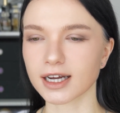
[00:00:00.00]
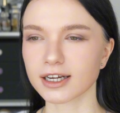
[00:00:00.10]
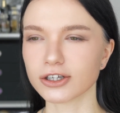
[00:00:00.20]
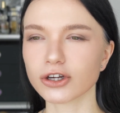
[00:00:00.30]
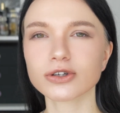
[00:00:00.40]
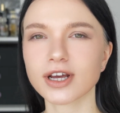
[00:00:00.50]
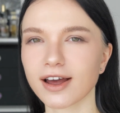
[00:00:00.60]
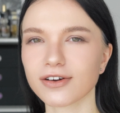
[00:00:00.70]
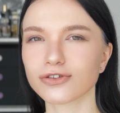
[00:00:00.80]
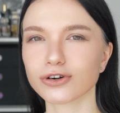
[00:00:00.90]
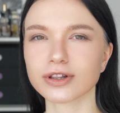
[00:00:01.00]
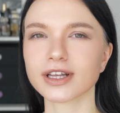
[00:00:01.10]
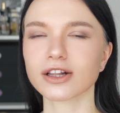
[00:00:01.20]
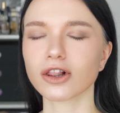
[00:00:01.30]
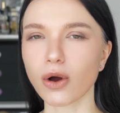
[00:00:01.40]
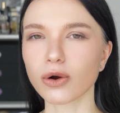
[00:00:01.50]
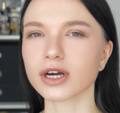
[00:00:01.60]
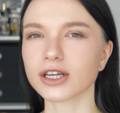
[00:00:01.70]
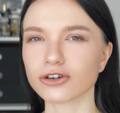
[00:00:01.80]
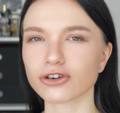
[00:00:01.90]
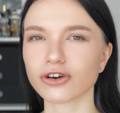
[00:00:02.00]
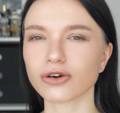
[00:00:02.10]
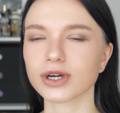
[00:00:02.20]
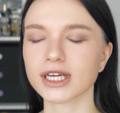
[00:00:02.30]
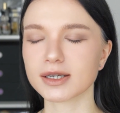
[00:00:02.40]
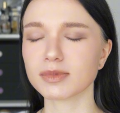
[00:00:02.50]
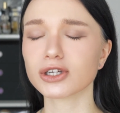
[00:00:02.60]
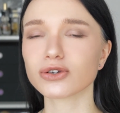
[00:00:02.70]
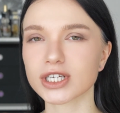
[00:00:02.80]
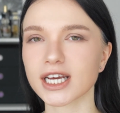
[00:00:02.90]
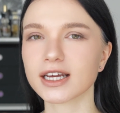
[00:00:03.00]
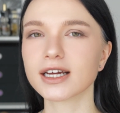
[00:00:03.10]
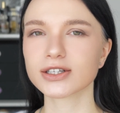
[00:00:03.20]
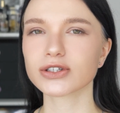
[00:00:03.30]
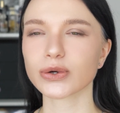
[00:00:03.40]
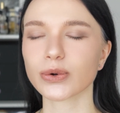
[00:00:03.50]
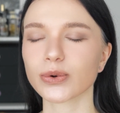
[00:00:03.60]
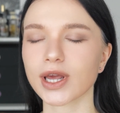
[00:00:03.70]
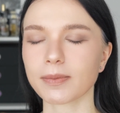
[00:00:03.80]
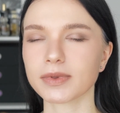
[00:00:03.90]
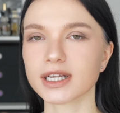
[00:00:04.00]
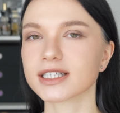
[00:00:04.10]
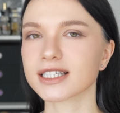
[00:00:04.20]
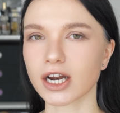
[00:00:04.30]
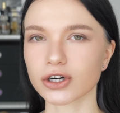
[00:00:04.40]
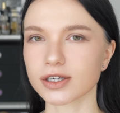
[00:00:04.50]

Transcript: I don't have really a long intro in me today, so yeah, let's start.